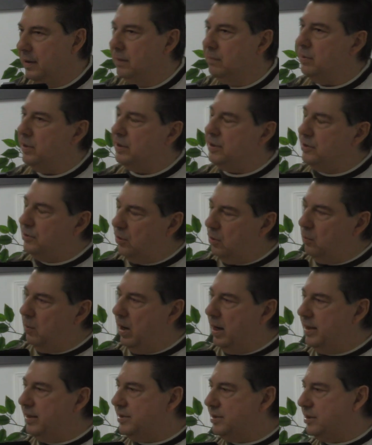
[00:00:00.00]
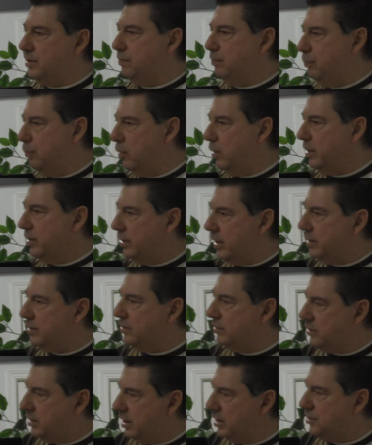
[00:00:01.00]
But you know why it's important that
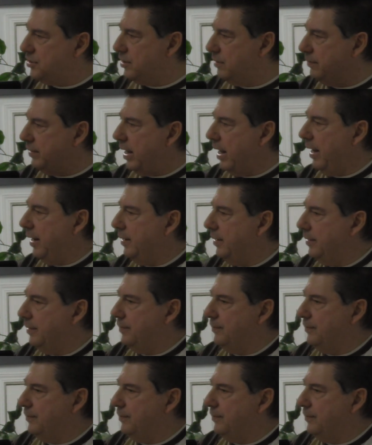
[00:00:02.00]
you teach them that?